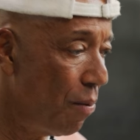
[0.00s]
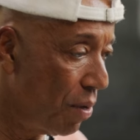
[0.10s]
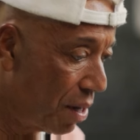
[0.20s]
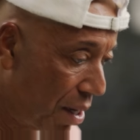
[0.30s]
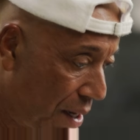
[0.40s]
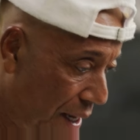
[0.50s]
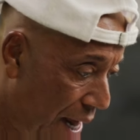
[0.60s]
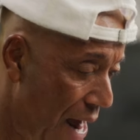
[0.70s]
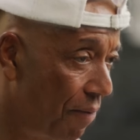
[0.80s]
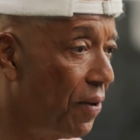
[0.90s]
was
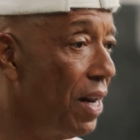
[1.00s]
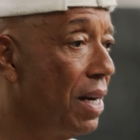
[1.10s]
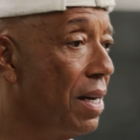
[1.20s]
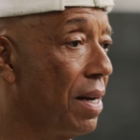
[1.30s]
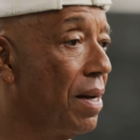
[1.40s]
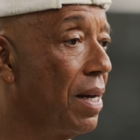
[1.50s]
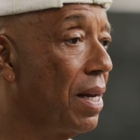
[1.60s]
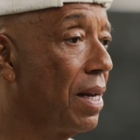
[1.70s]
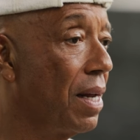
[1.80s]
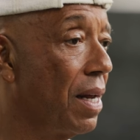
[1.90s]
confident
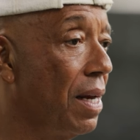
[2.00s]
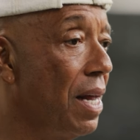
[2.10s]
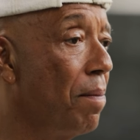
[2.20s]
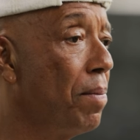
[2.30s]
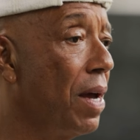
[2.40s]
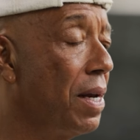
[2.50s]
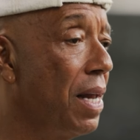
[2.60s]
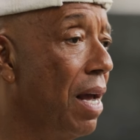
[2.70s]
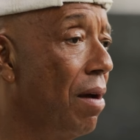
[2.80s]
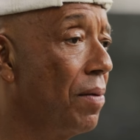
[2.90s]
in
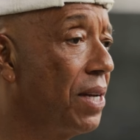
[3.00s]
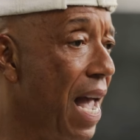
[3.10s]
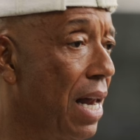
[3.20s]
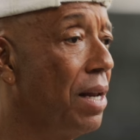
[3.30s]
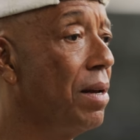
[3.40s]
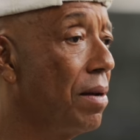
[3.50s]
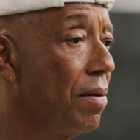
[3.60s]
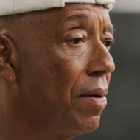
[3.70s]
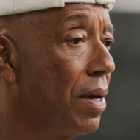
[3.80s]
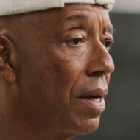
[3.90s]
their talent.
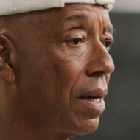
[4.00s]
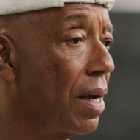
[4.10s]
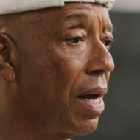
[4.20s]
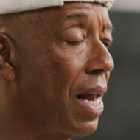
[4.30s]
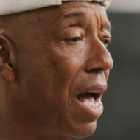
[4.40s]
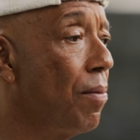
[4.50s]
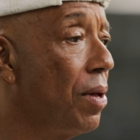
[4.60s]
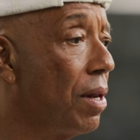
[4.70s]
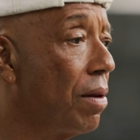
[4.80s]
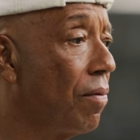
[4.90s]
And I
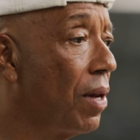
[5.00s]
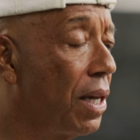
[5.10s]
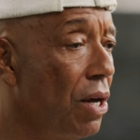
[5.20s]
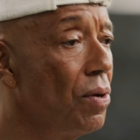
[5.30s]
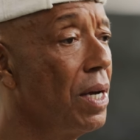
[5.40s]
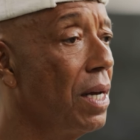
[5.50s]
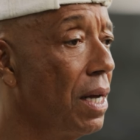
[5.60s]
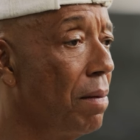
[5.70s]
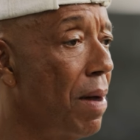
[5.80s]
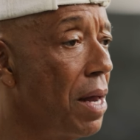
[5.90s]
was resilient
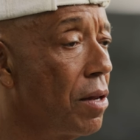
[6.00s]
in my